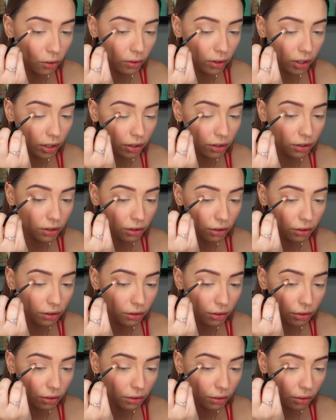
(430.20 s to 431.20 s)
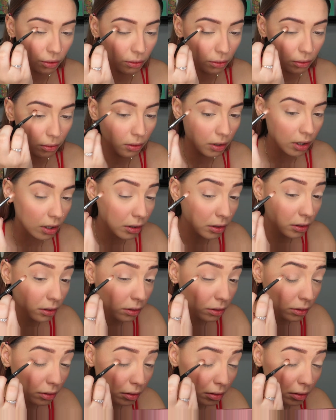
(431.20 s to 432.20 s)
Going to,
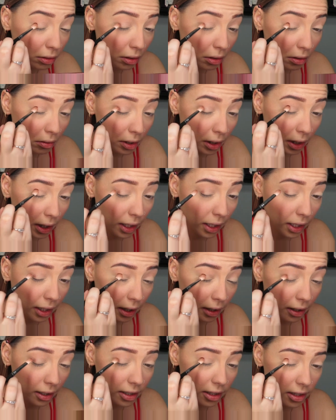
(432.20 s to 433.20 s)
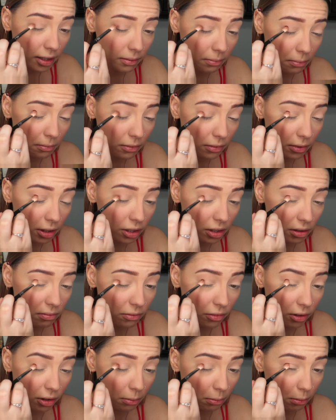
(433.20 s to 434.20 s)
okay, that's much
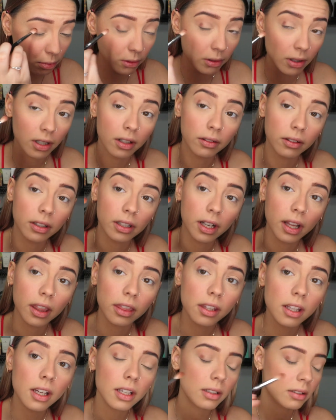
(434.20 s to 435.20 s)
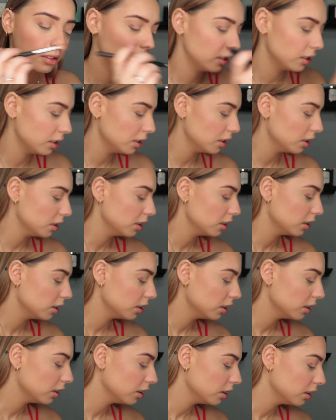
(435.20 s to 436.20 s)
more brown than I thought,
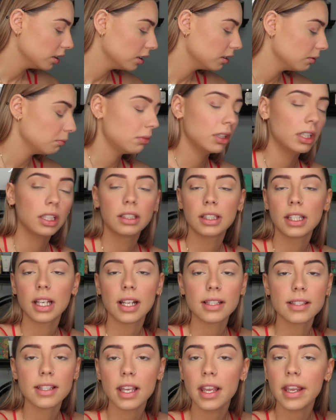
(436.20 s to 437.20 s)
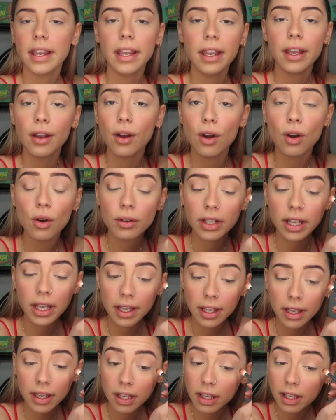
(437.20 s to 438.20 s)
but that's
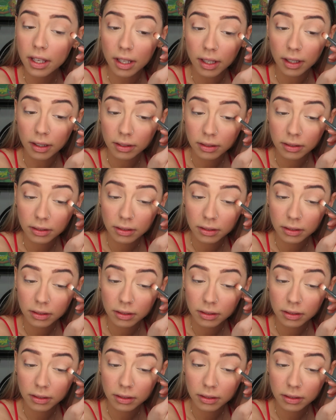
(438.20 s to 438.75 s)
a-okay.